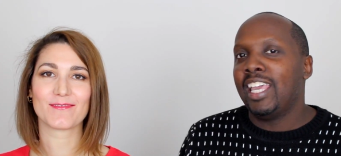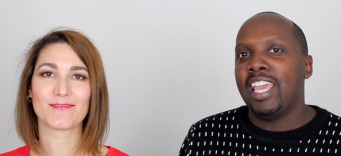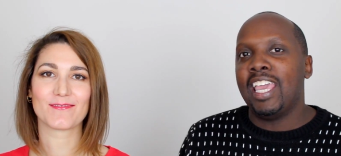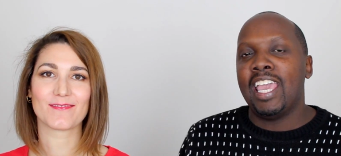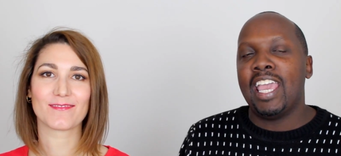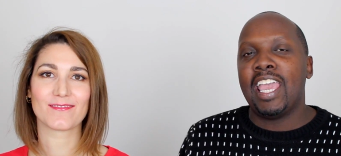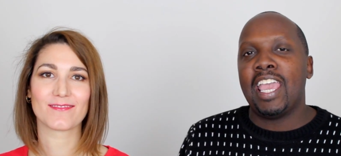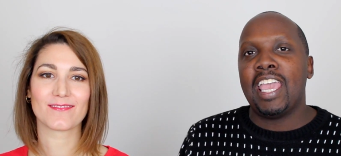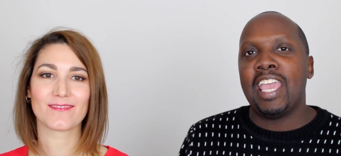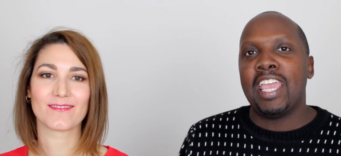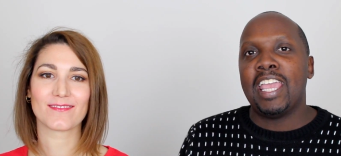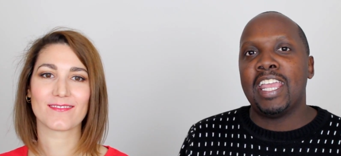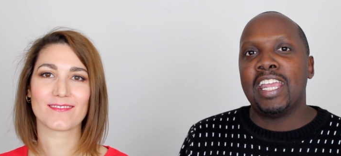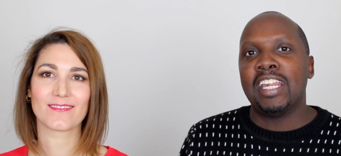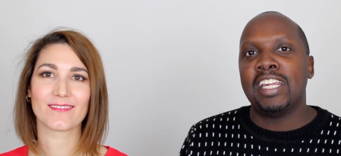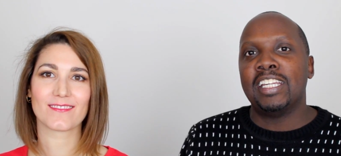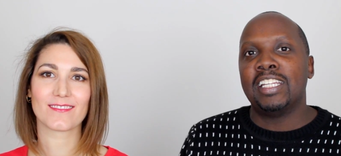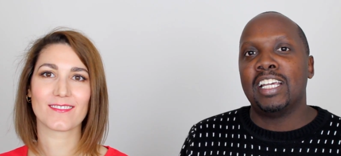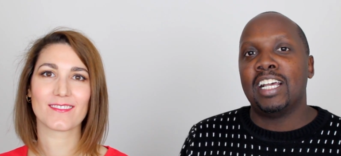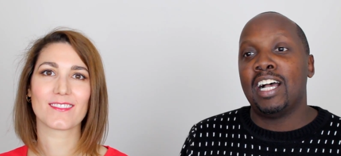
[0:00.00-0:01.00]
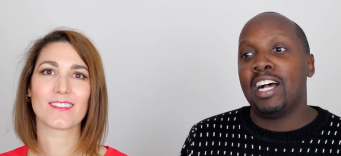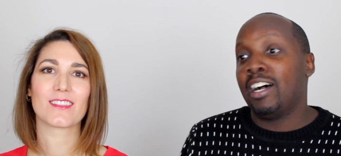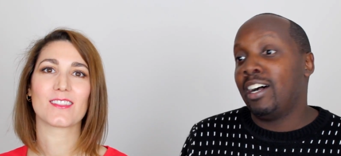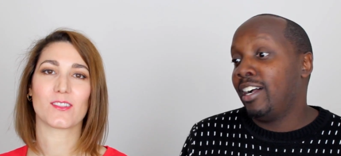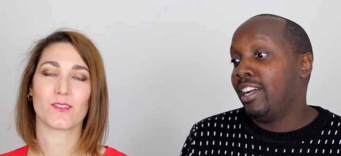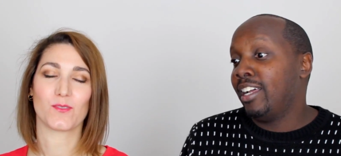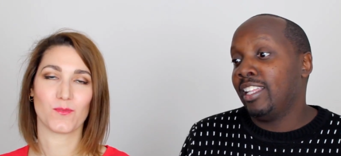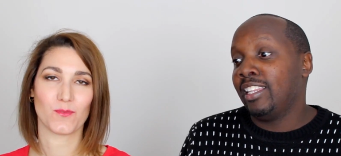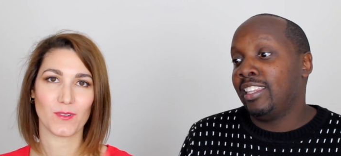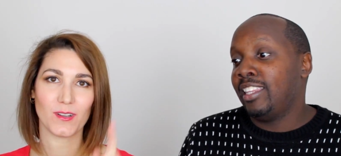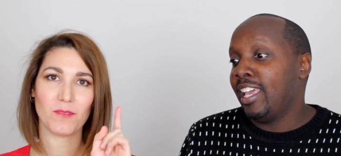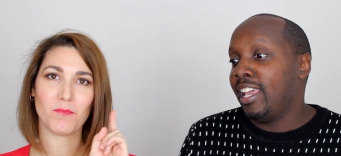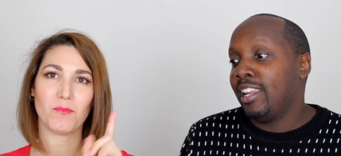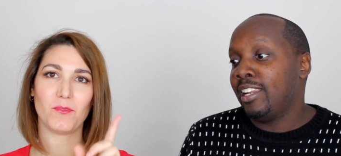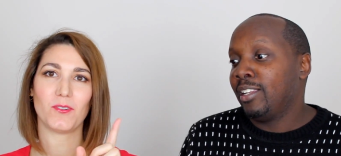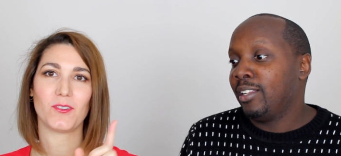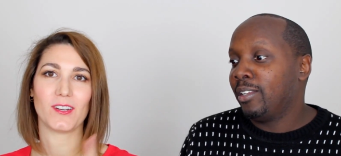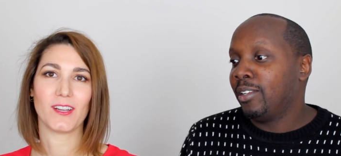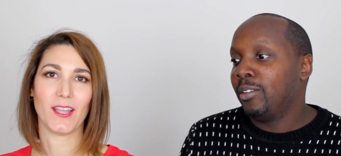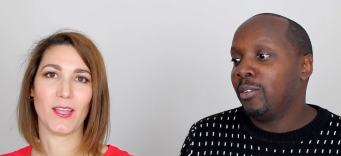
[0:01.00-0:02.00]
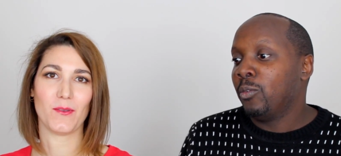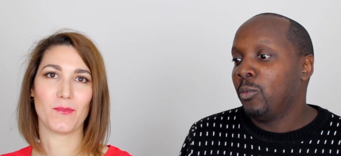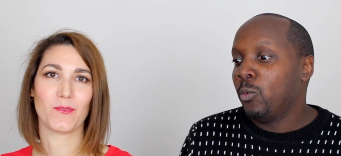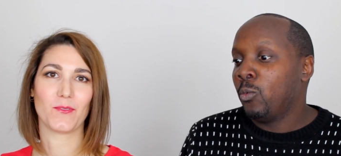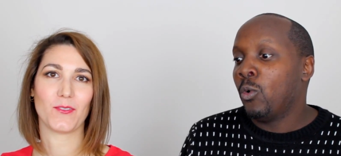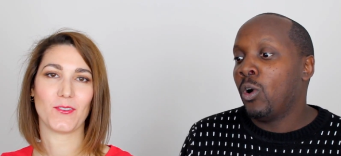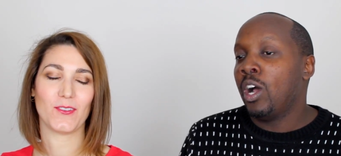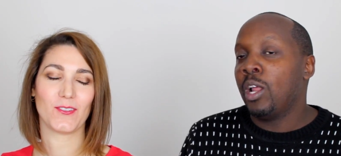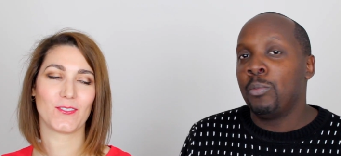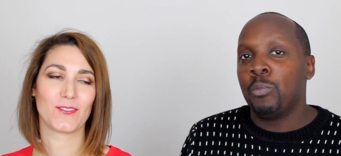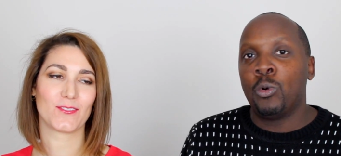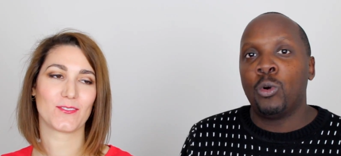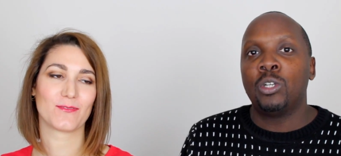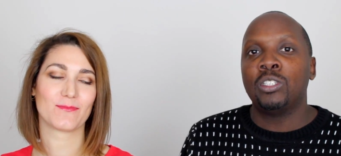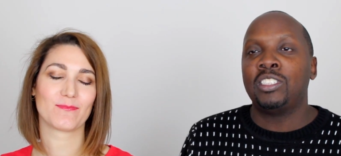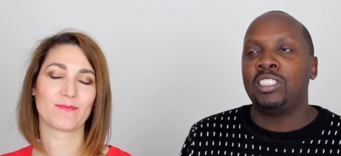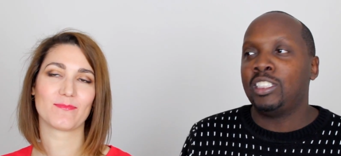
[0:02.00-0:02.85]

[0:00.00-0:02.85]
Speaker 1: and uh, one then more one more